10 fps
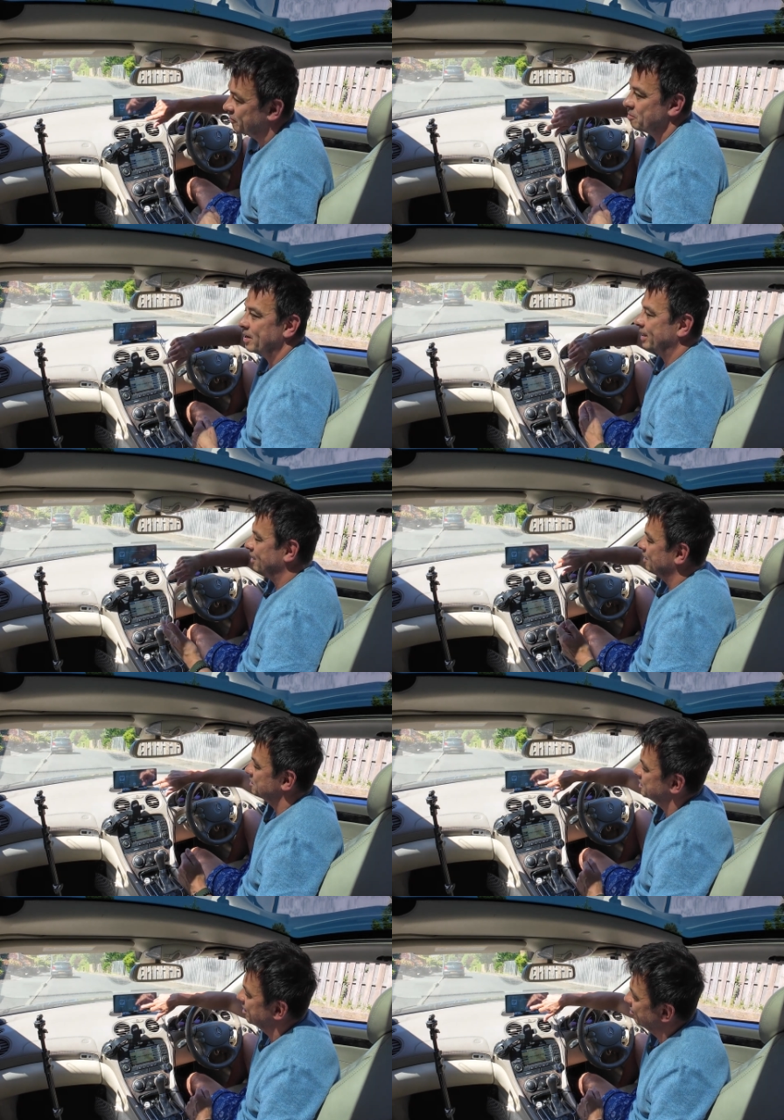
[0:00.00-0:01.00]
through my car
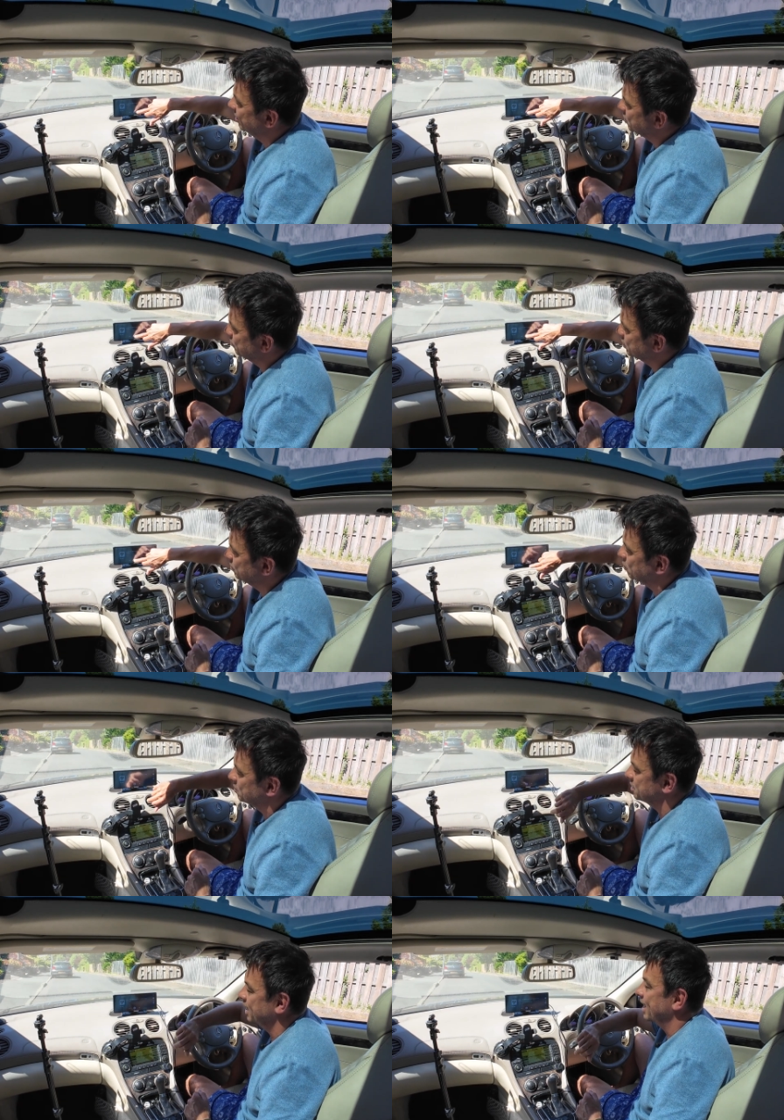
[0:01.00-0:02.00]
stereo. Just press
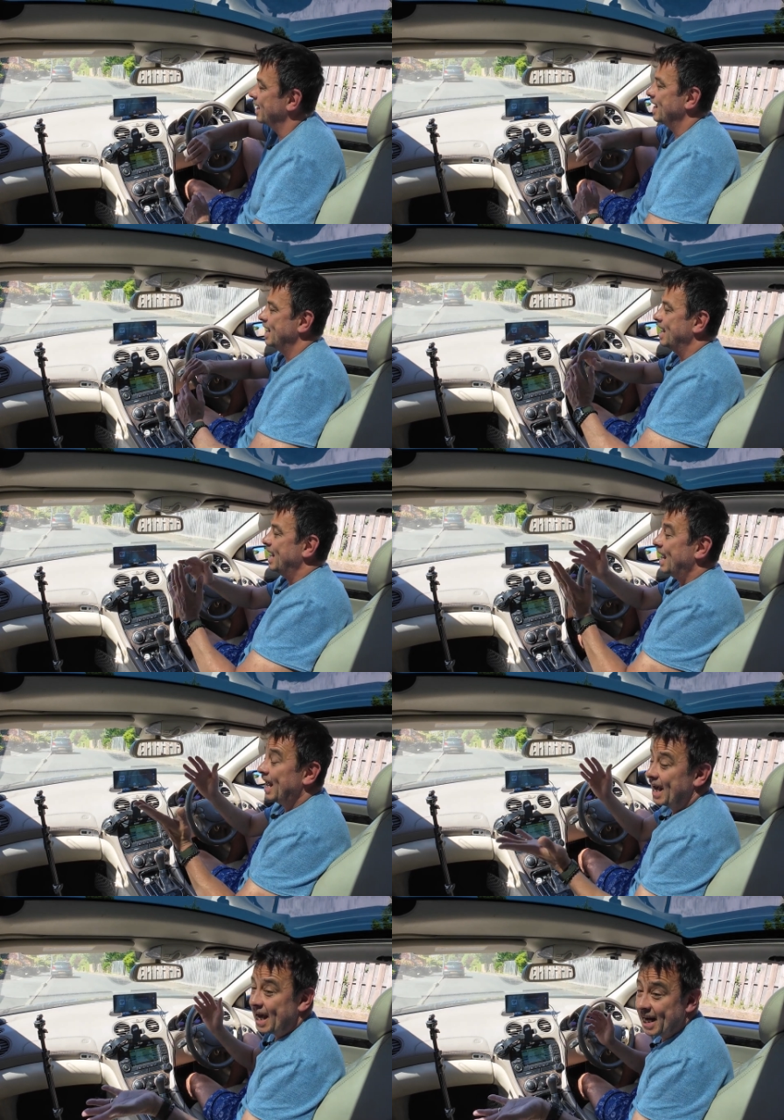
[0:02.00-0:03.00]
pause there,
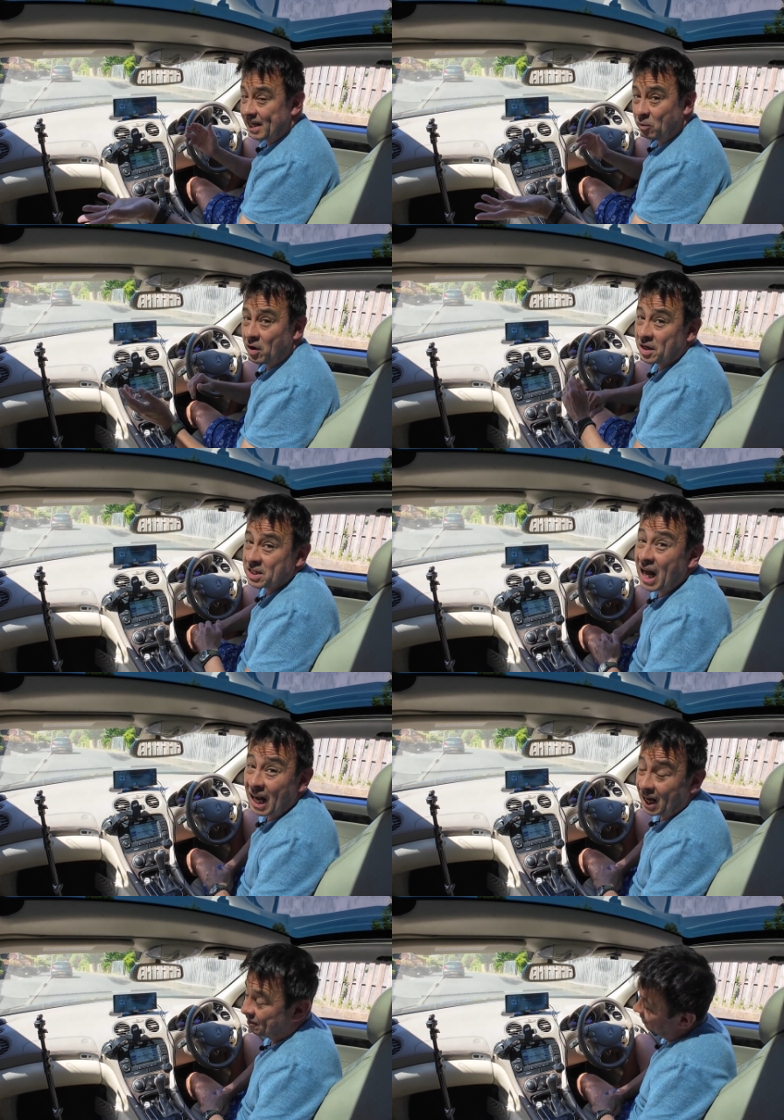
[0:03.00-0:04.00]
and it works
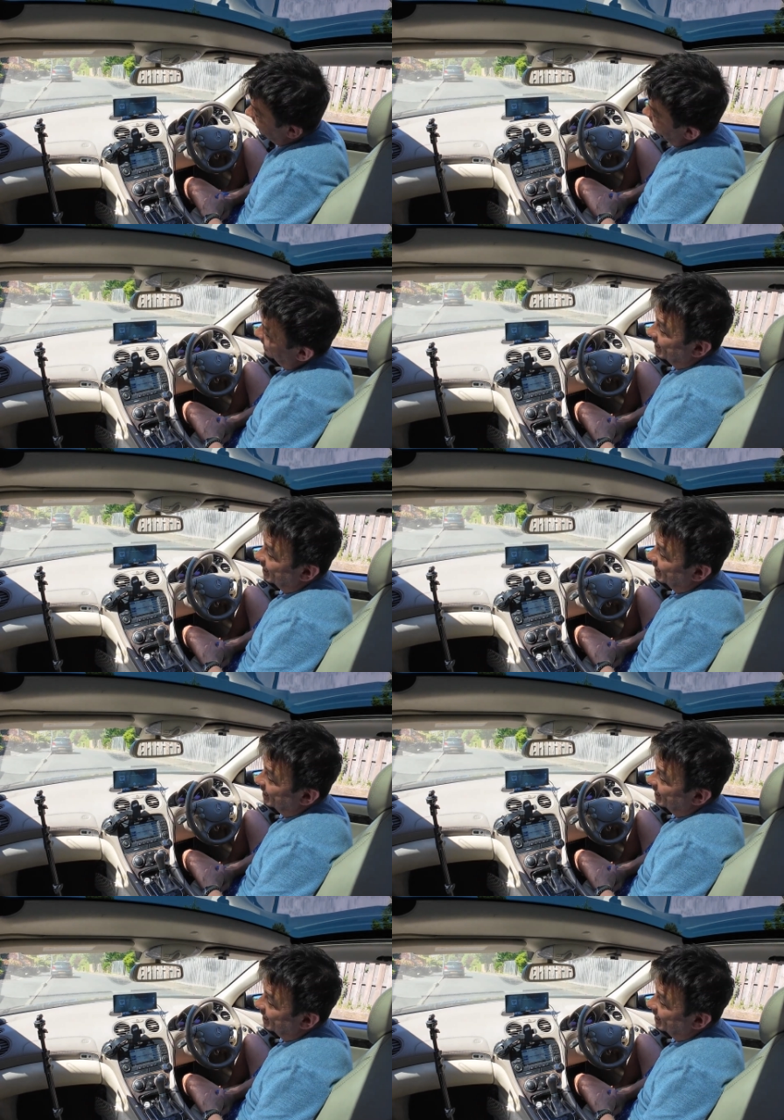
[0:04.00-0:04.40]
lovely.